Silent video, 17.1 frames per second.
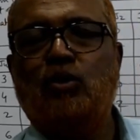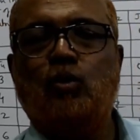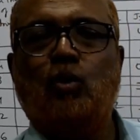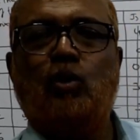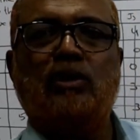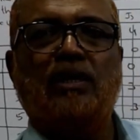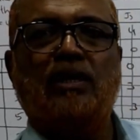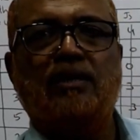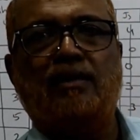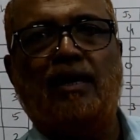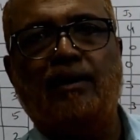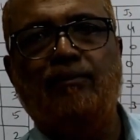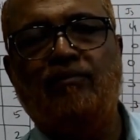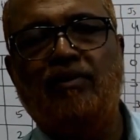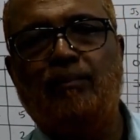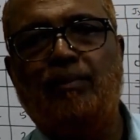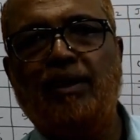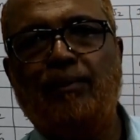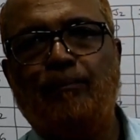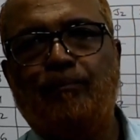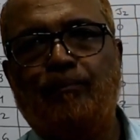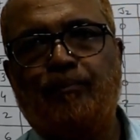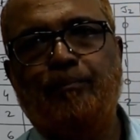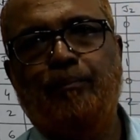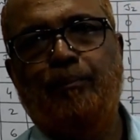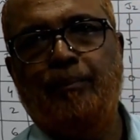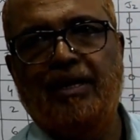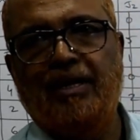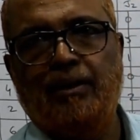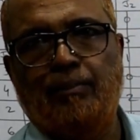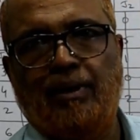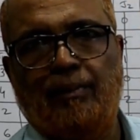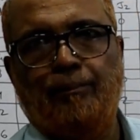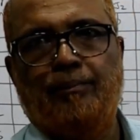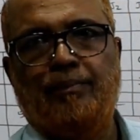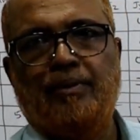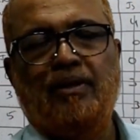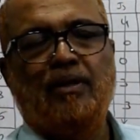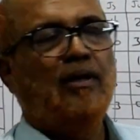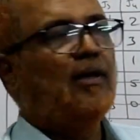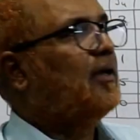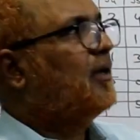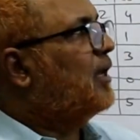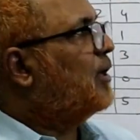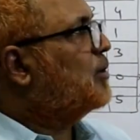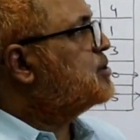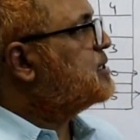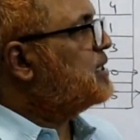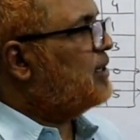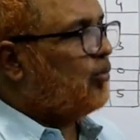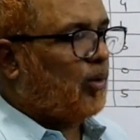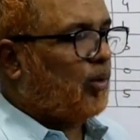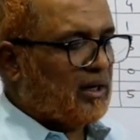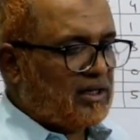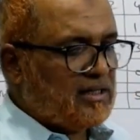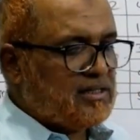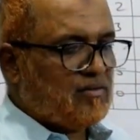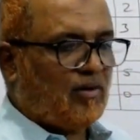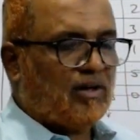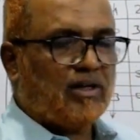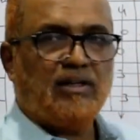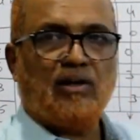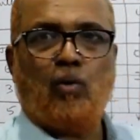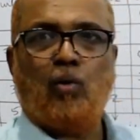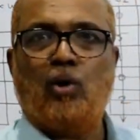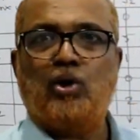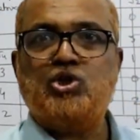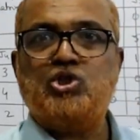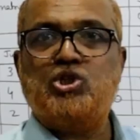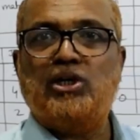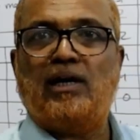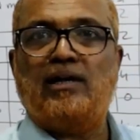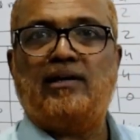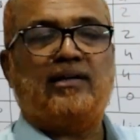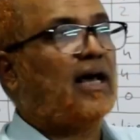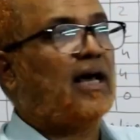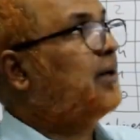total time will be minimum. Now see, what are the original